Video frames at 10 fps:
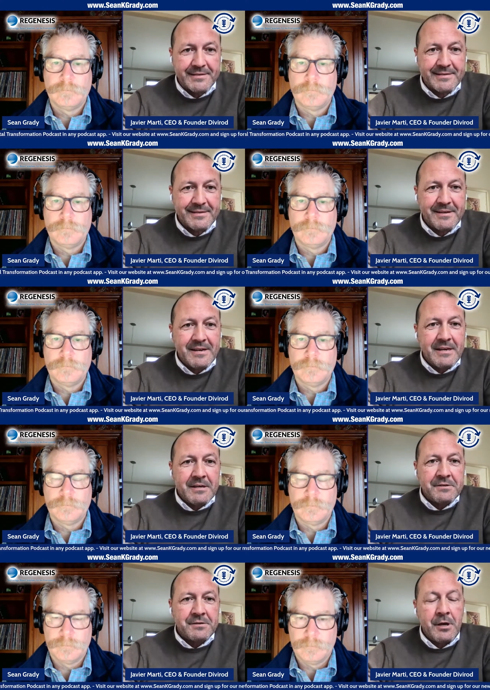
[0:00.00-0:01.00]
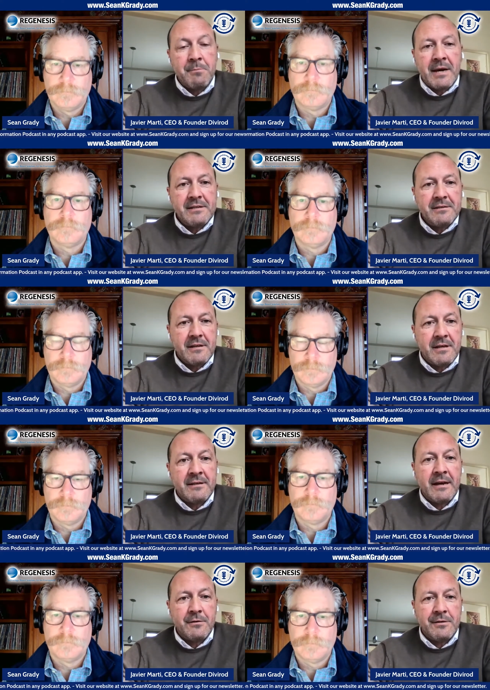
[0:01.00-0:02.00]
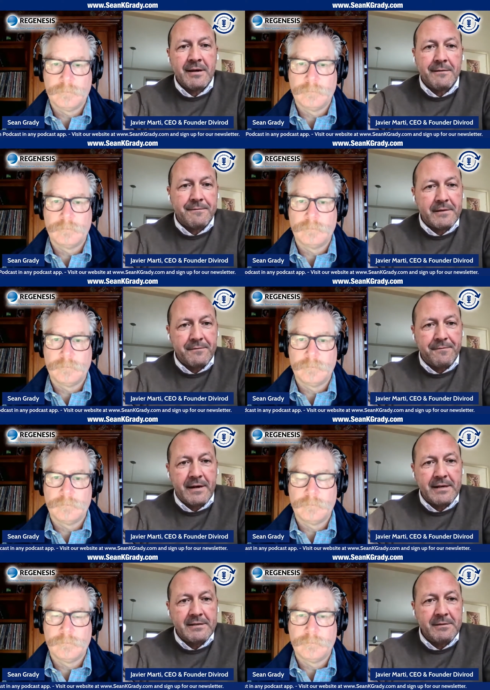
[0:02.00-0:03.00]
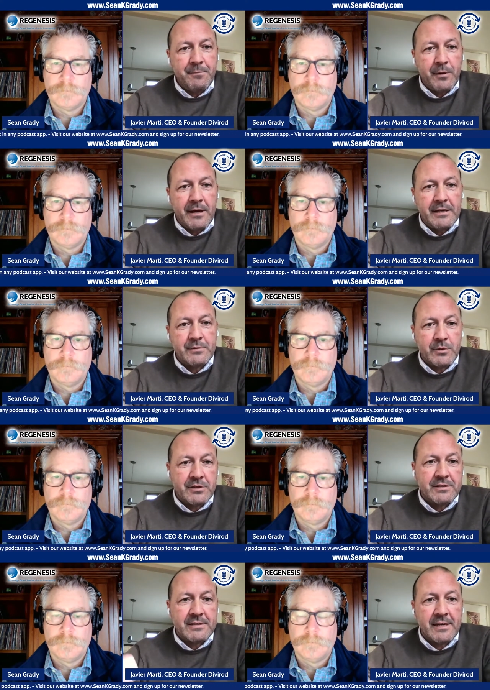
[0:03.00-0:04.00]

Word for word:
Speaker 1: it. So imagine that then now you have a device in place which is